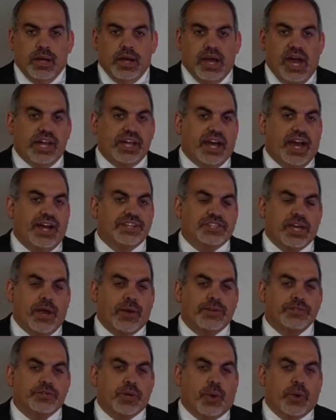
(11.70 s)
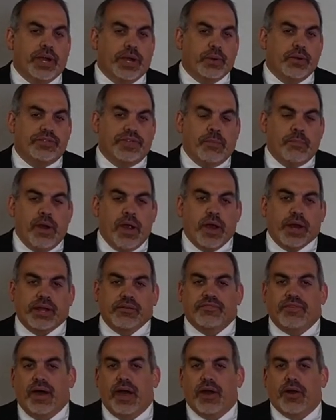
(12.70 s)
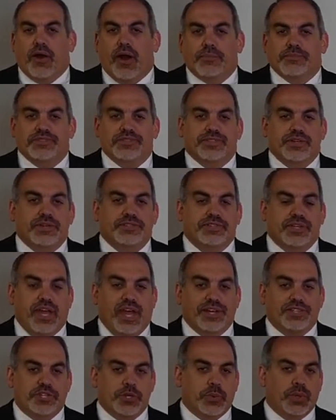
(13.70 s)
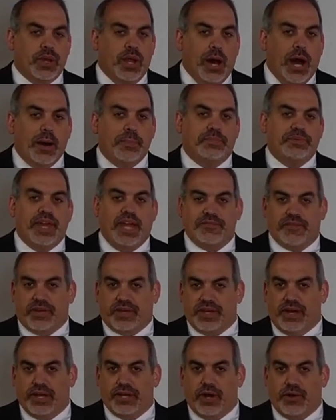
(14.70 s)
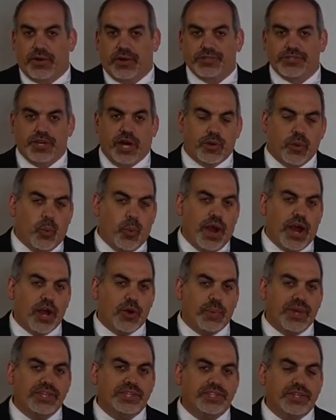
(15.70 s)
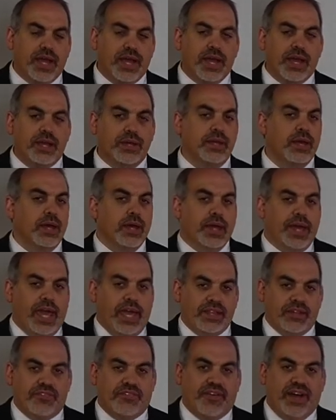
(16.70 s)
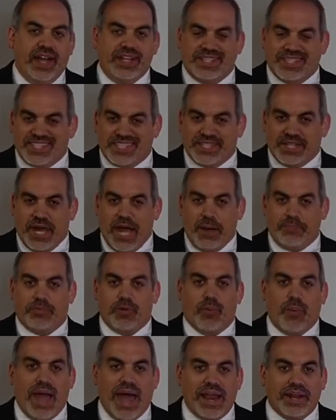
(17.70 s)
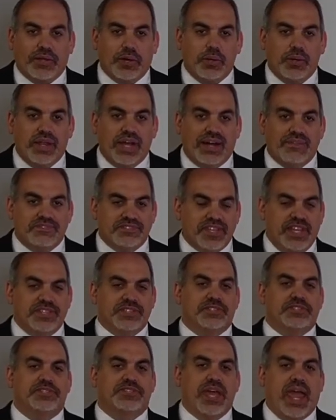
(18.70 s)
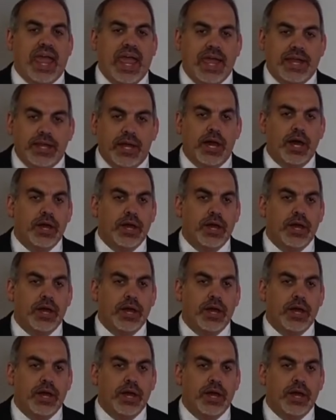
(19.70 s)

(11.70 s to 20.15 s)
Hi guys, Aaron Dorr here with the American Firearms Association with an update for gun owners on where we stand in the fight to stop the radical left's insane